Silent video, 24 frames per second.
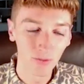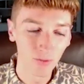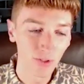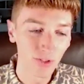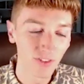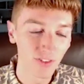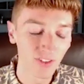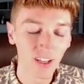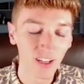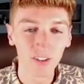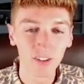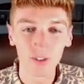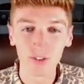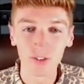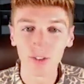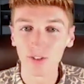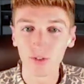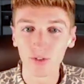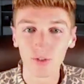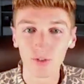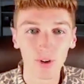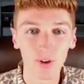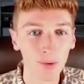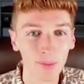standard
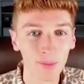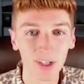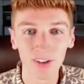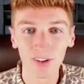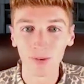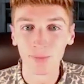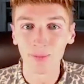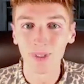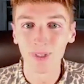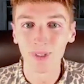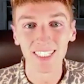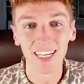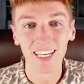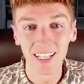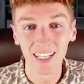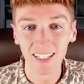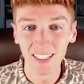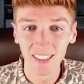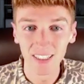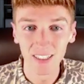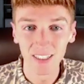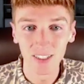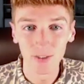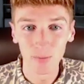ceramic or
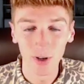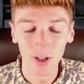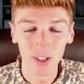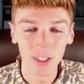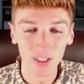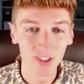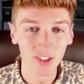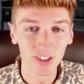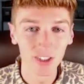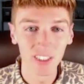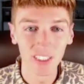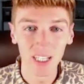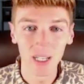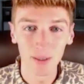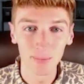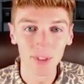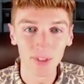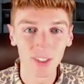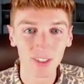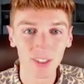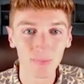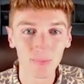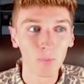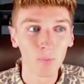metallic polishing
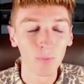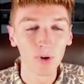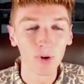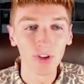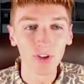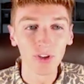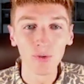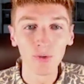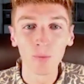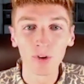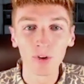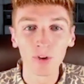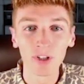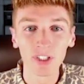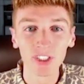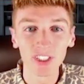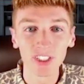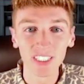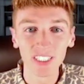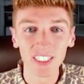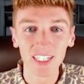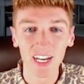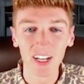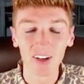laps, but you more
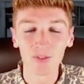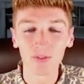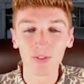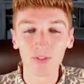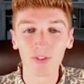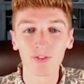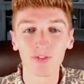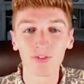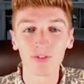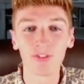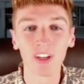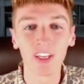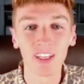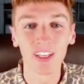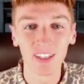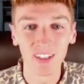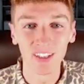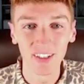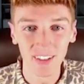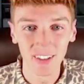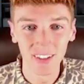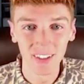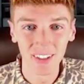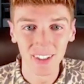see kind of a
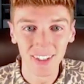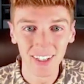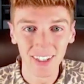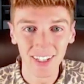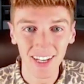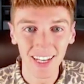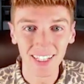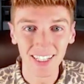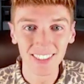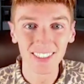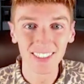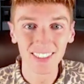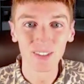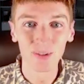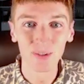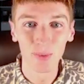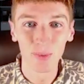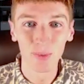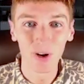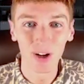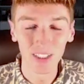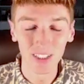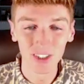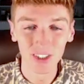fade as the
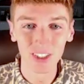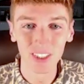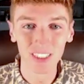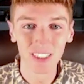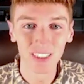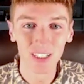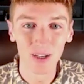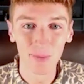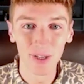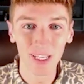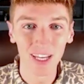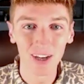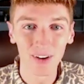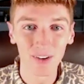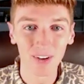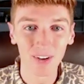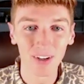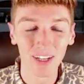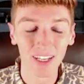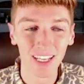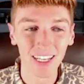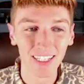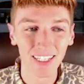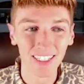polish is coming out,
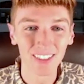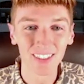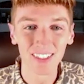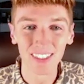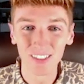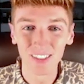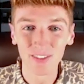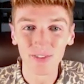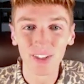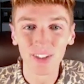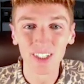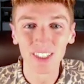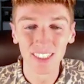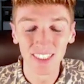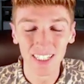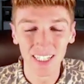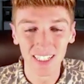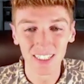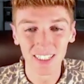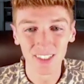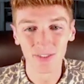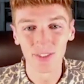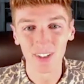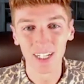and it's very
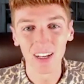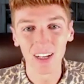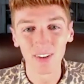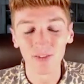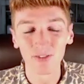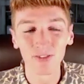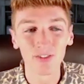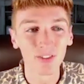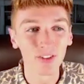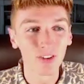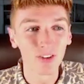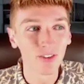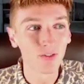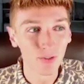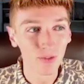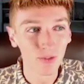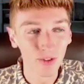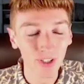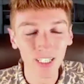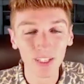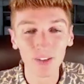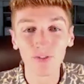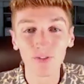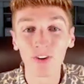satisfying. I've
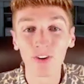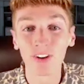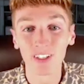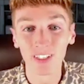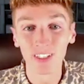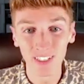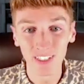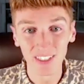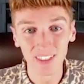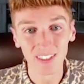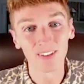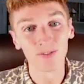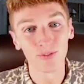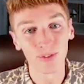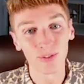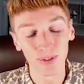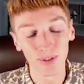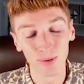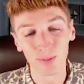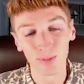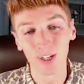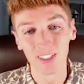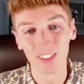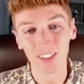really fallen in love
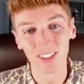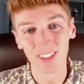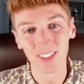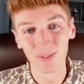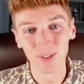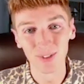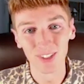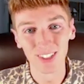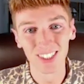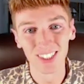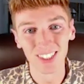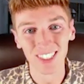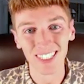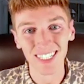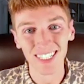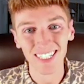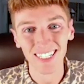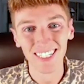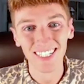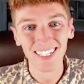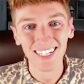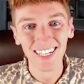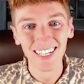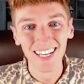with polishing, which
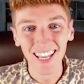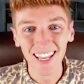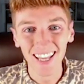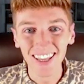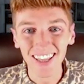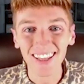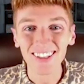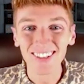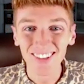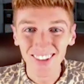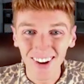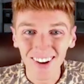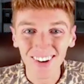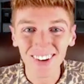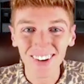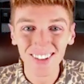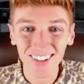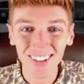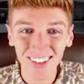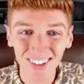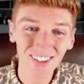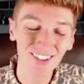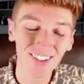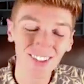is hard
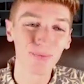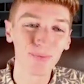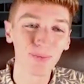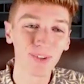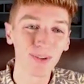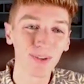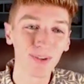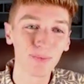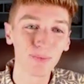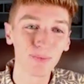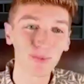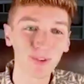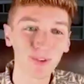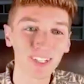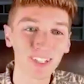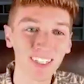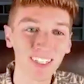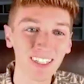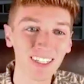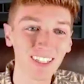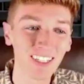to do sometimes when